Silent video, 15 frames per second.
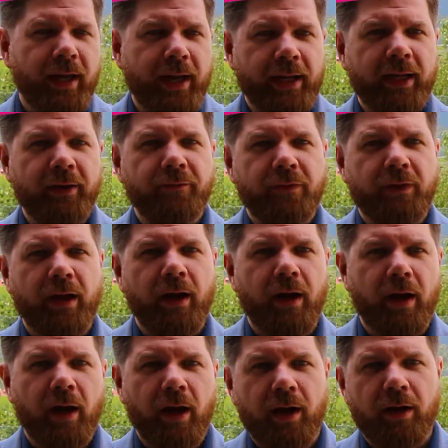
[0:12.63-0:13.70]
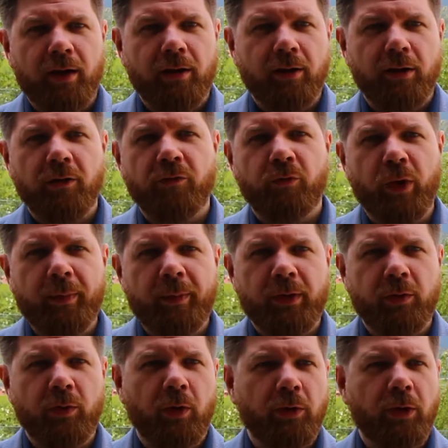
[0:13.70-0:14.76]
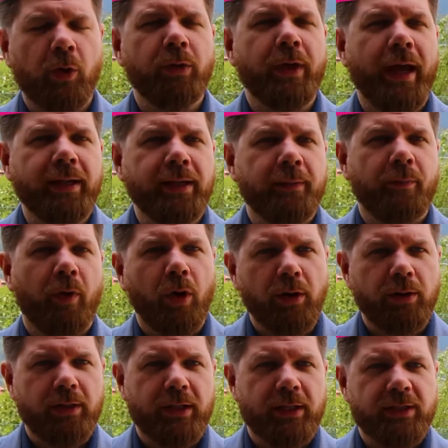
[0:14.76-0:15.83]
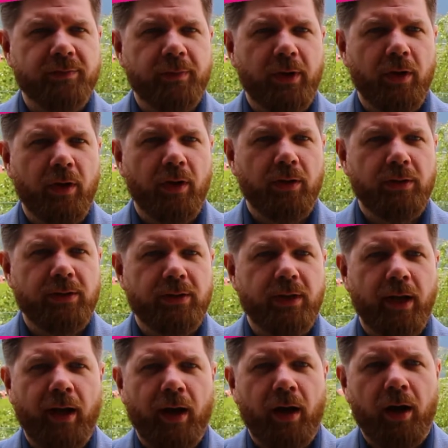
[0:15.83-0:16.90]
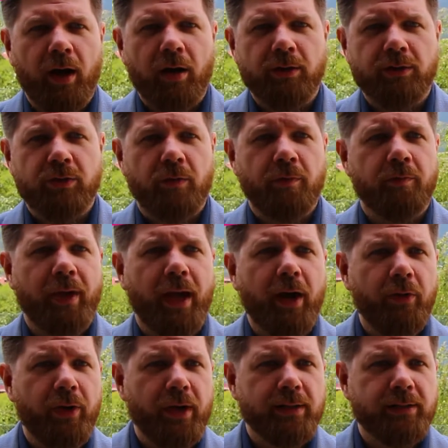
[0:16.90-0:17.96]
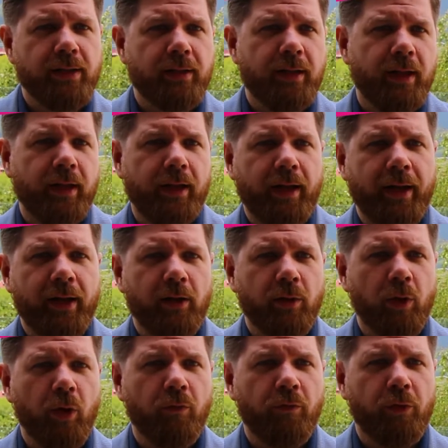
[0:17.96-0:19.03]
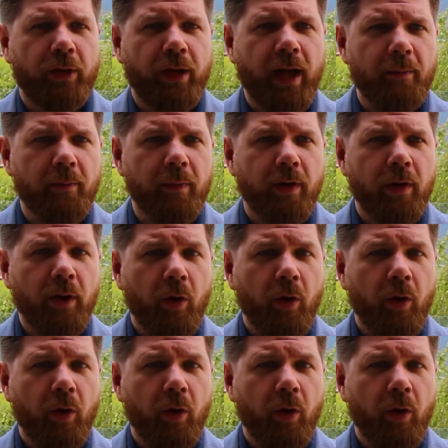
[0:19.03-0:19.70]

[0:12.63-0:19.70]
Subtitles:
And if there are a lot of women who don't enter politics because there are certain barriers that they cannot overcome